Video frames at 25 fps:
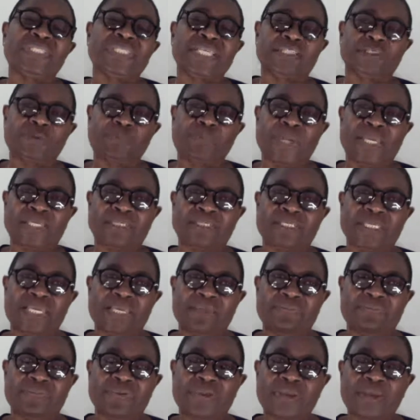
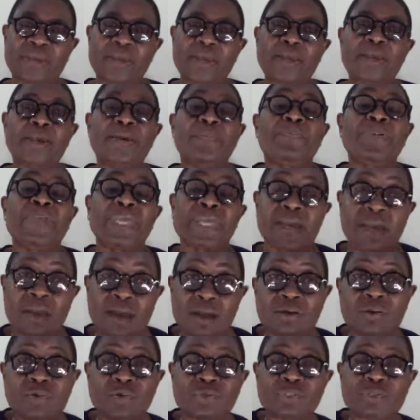expensive
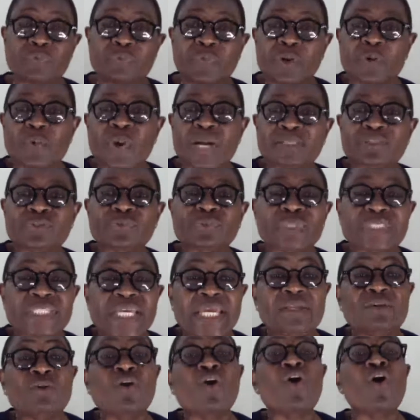because they want to
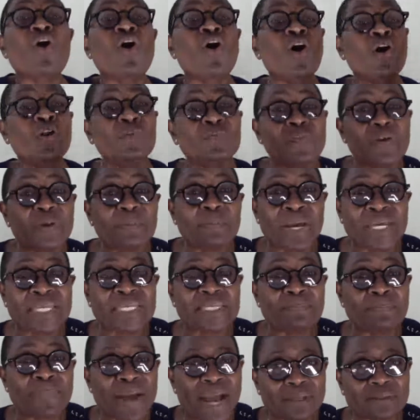send all the money
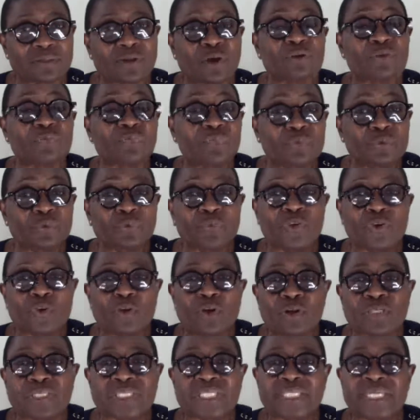back on to the
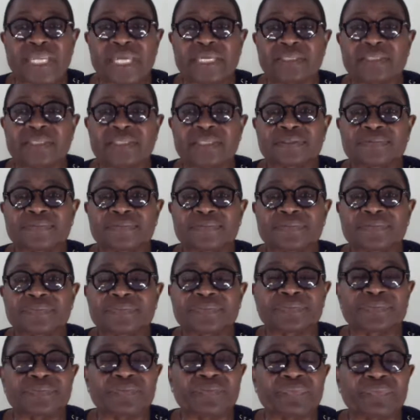continent.
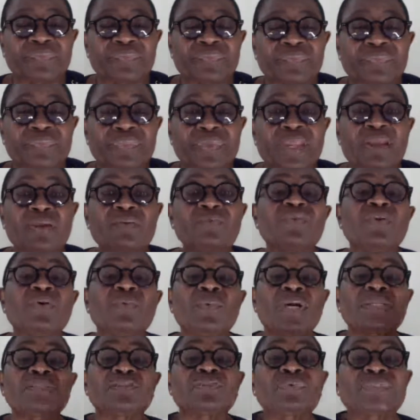They
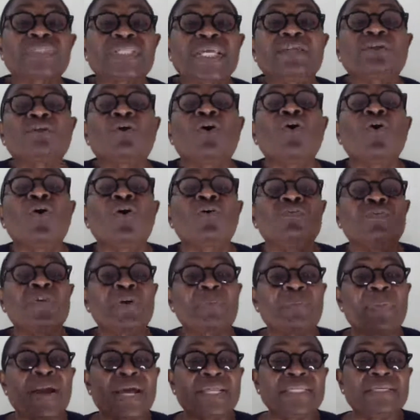want to send all the
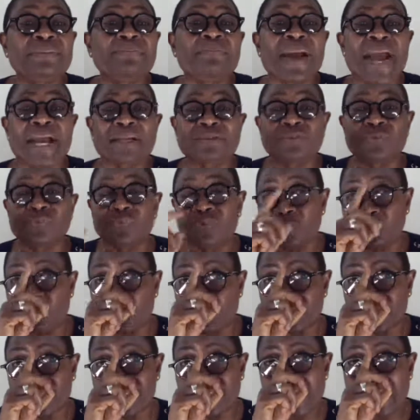money back to the
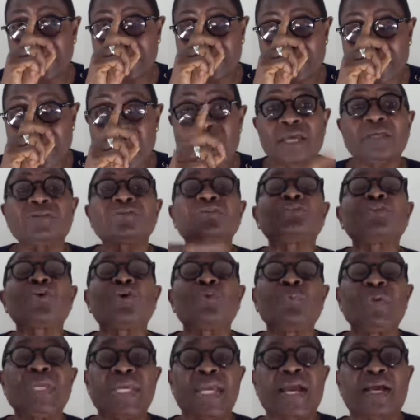continent so
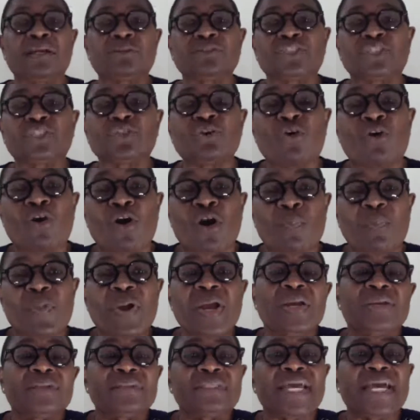we can show up
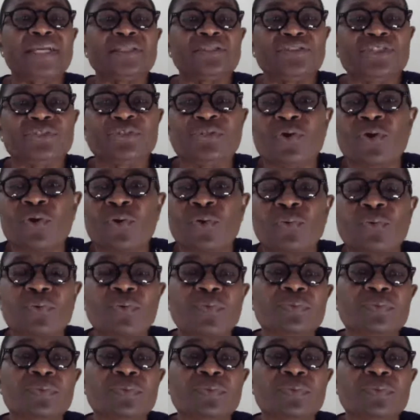that, you know,